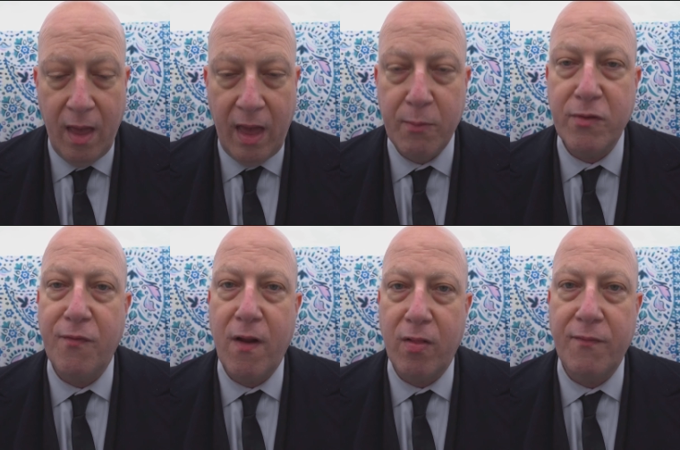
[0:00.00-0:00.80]
he was a
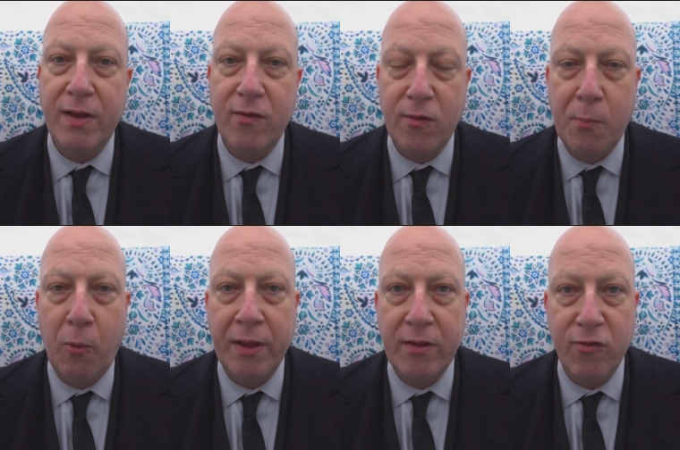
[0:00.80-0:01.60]
very loving and
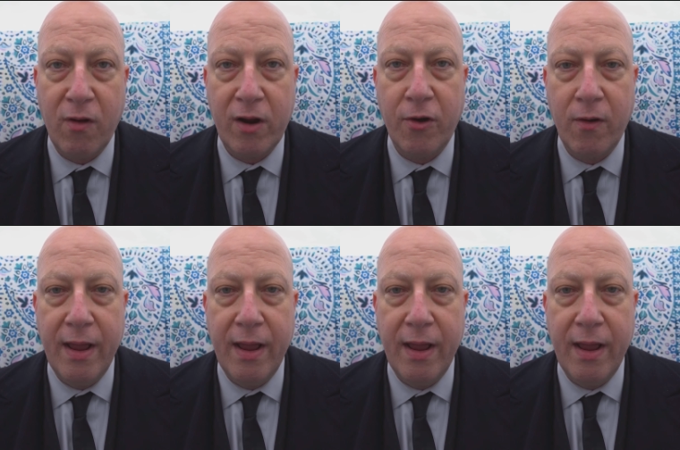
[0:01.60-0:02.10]
supporting instructor,